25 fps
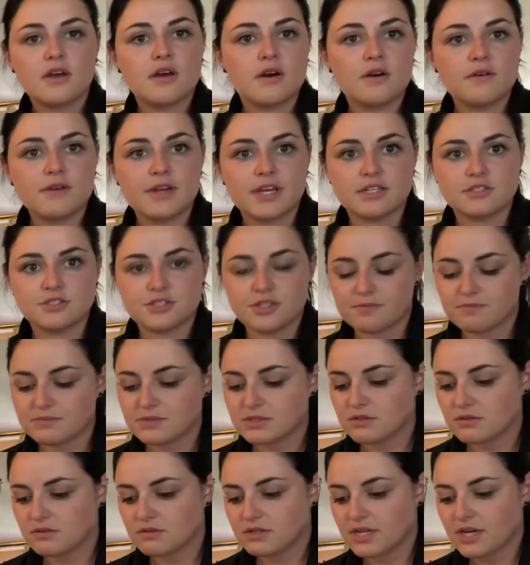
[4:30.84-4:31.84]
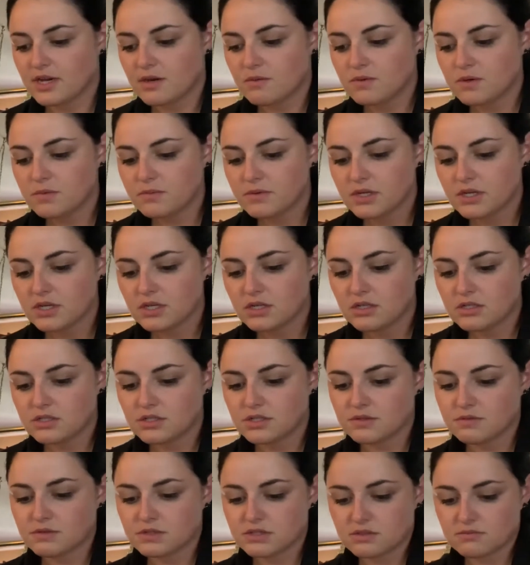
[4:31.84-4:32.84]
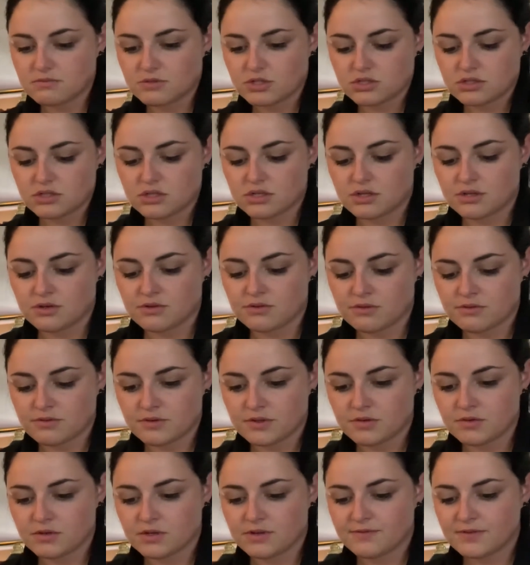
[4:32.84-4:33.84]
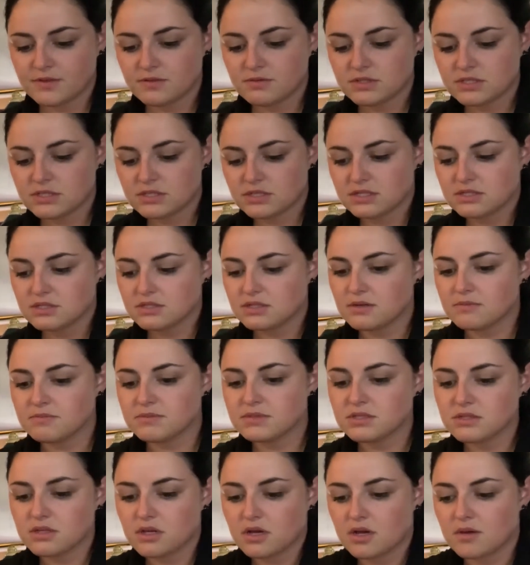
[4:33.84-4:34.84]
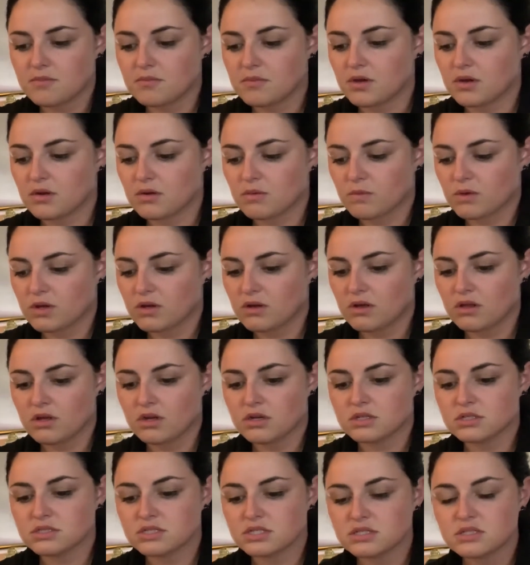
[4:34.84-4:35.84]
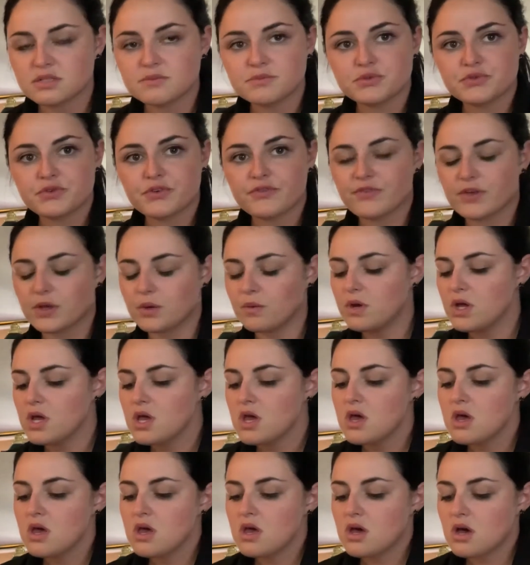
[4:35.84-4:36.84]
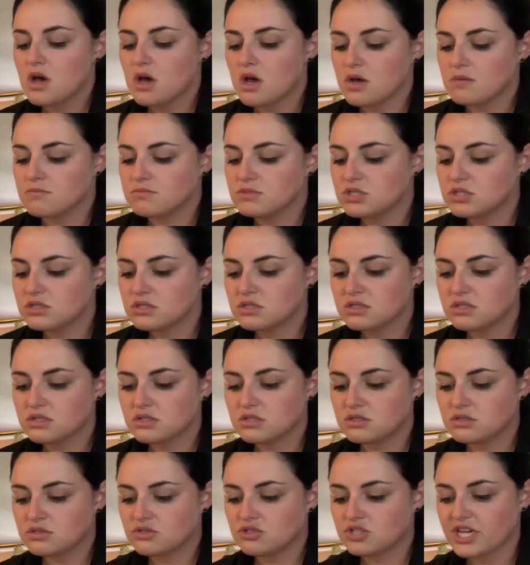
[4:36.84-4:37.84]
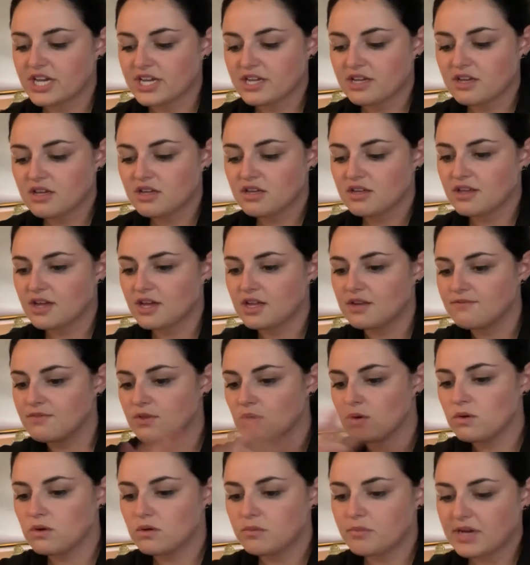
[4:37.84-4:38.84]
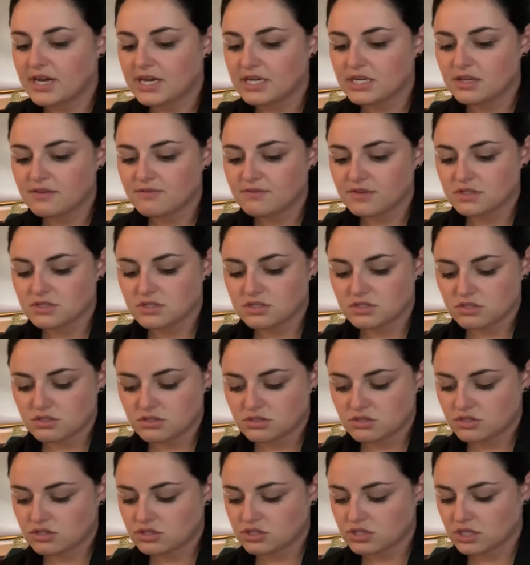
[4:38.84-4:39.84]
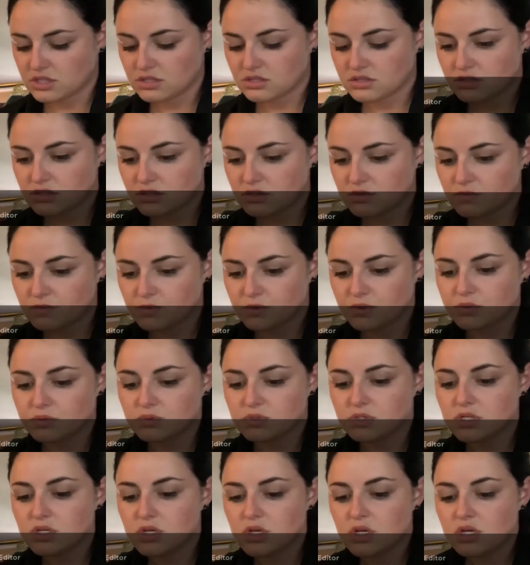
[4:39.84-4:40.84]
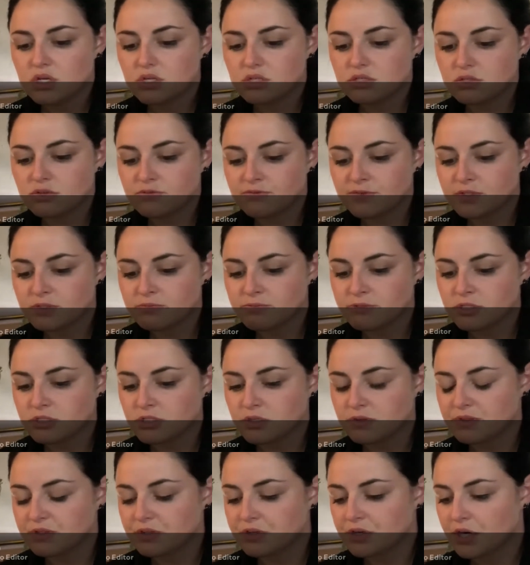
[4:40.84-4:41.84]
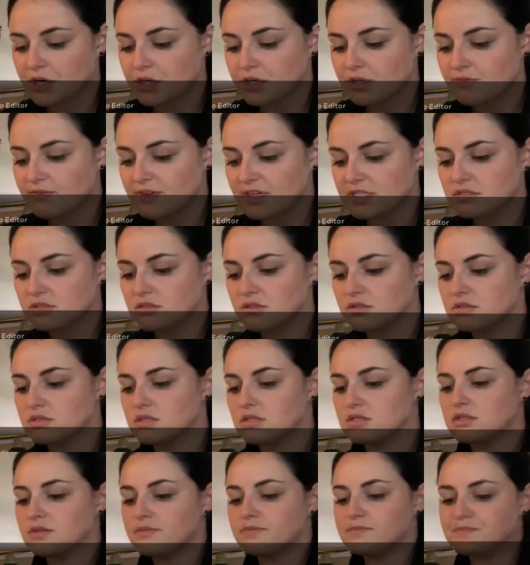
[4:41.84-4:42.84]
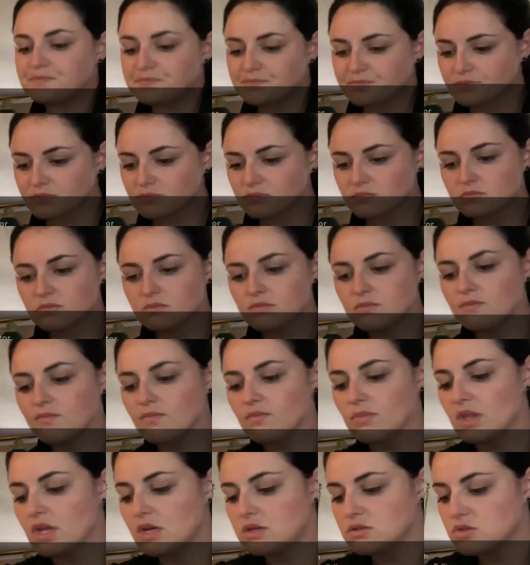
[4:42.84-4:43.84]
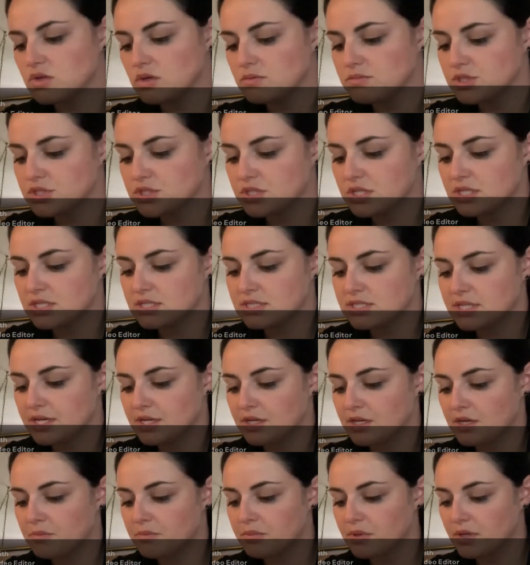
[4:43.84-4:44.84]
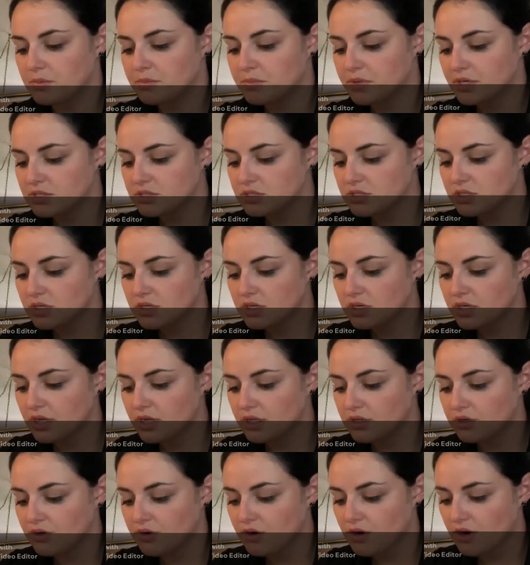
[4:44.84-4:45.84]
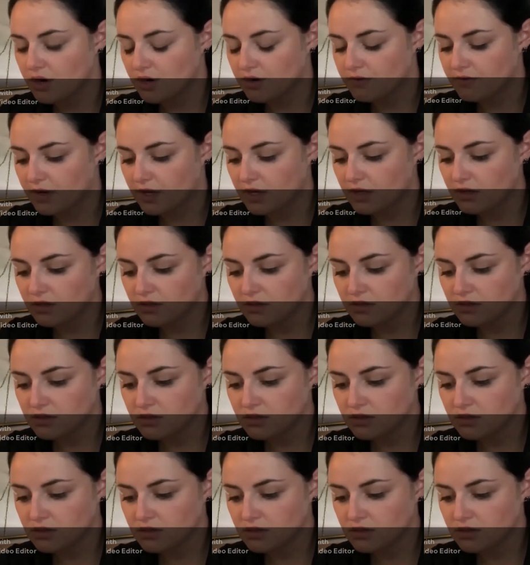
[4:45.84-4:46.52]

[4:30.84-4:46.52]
Okay, Jim, so now what we're gonna do is I'm just gonna go through a few systems, or we call our systems review, just to check kind of the whole body versus just the wound. So first we're gonna start with your cardiovascular system. So I'm just gonna take your blood pressure and your heart rate.